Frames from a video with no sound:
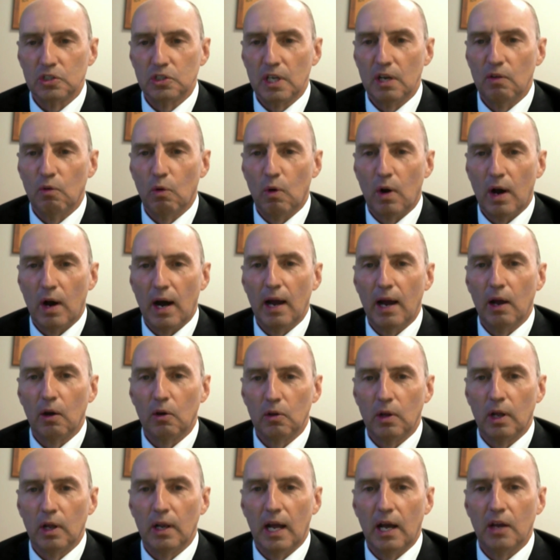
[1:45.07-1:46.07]
state of Ohio
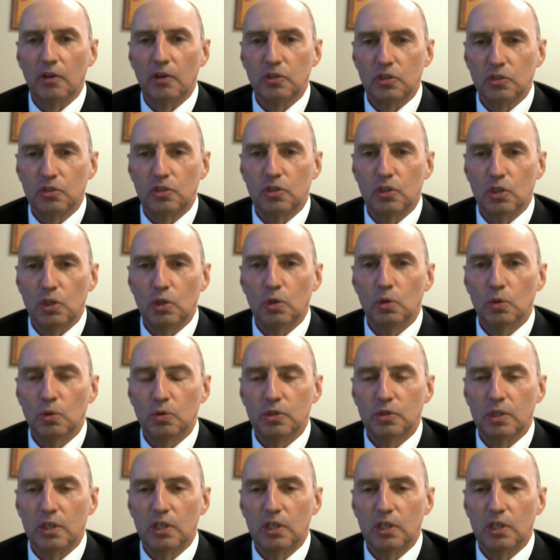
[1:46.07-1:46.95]
allows us to use,